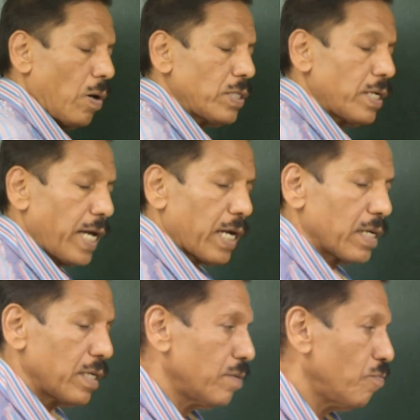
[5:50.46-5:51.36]
on the deck,
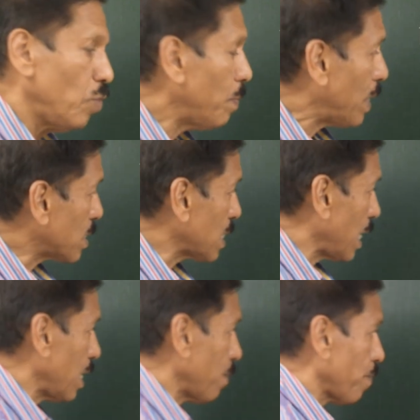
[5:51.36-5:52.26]
we may
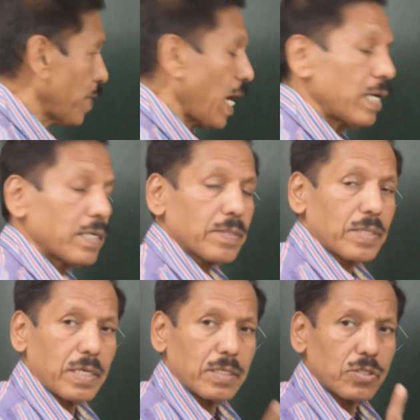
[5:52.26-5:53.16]
say that
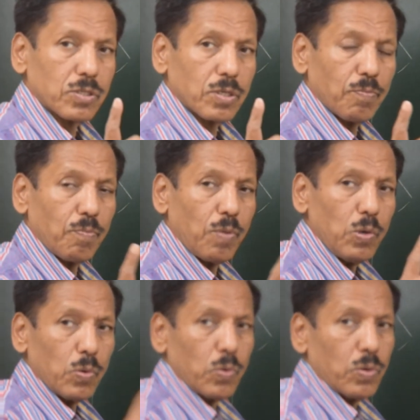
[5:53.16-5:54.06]
there is
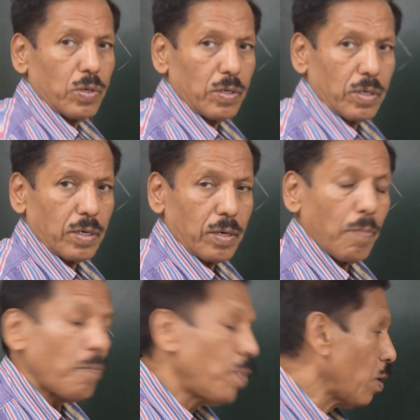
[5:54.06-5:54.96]
blue
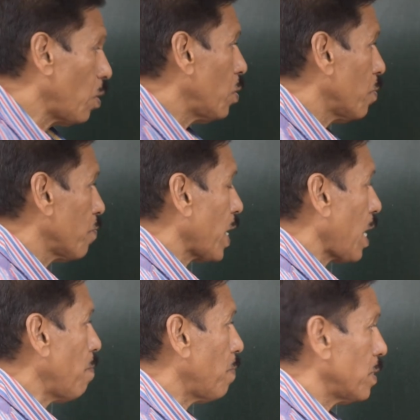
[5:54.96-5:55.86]
below the
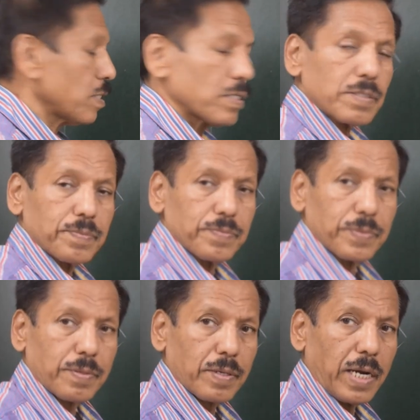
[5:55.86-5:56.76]
compass,
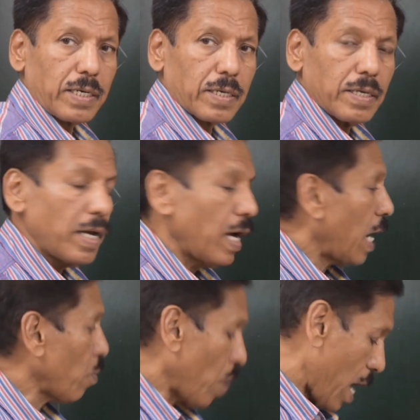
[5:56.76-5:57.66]
right?
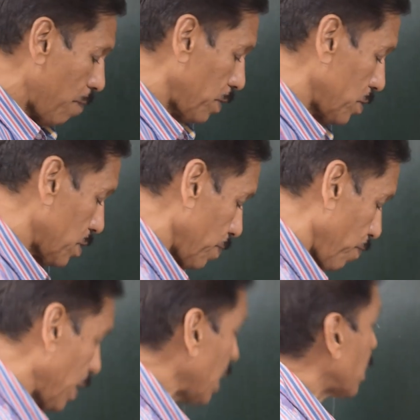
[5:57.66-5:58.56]
And what happens?
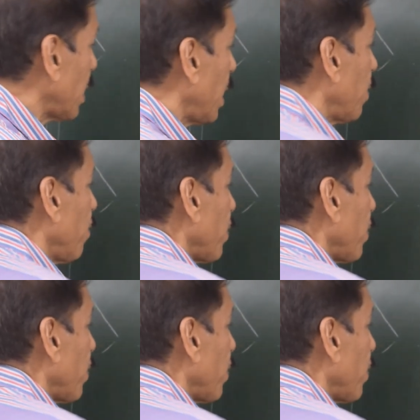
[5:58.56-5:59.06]
Let's say,